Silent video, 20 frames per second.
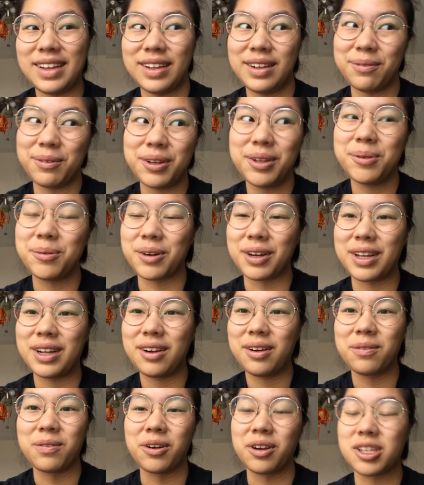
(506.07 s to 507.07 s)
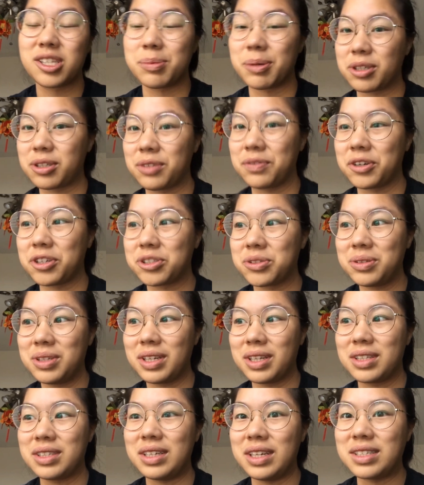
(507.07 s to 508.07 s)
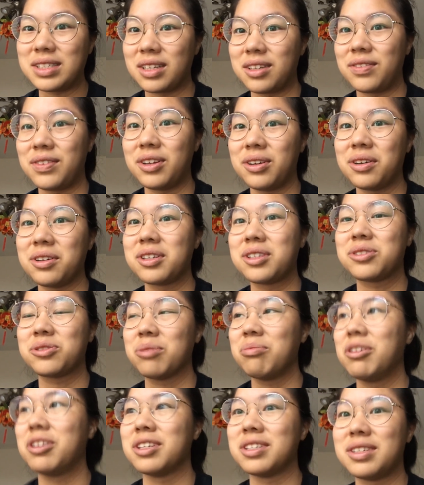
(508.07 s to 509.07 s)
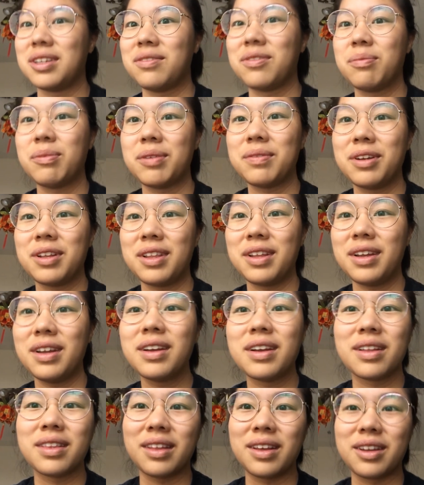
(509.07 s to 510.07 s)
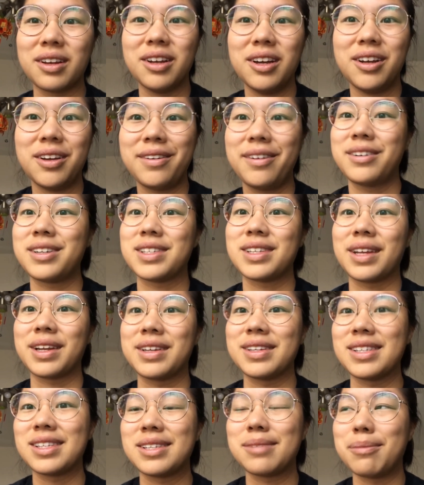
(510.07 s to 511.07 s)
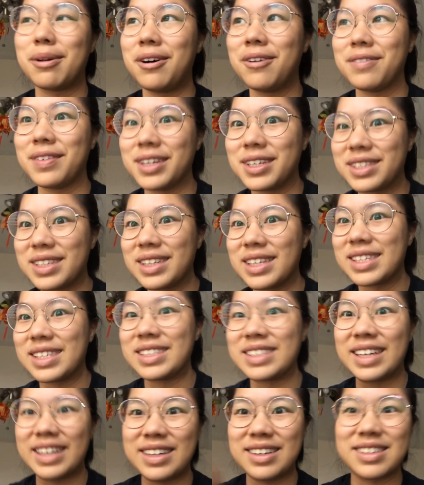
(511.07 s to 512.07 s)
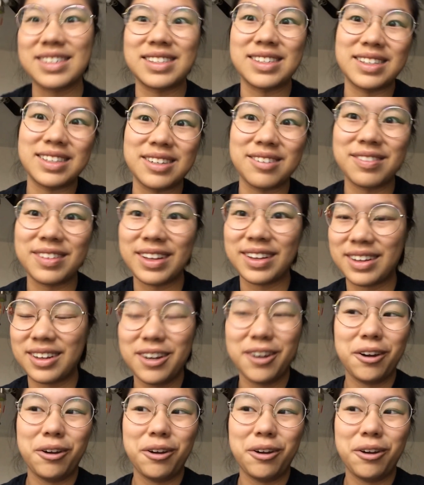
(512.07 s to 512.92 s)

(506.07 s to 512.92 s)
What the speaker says: when you work here, especially virtually, it's easy to feel extremely distant from everything, and like you're just like a small fish in this entire sea of like